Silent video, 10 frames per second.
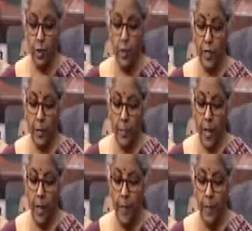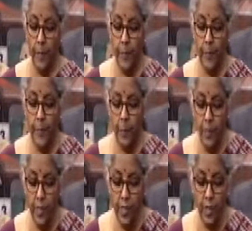through the NABARD.
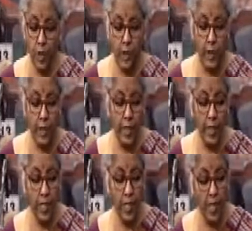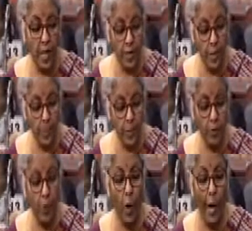This is to finance startups
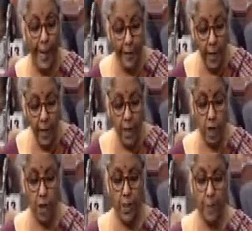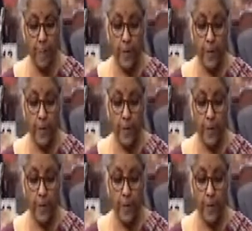for agriculture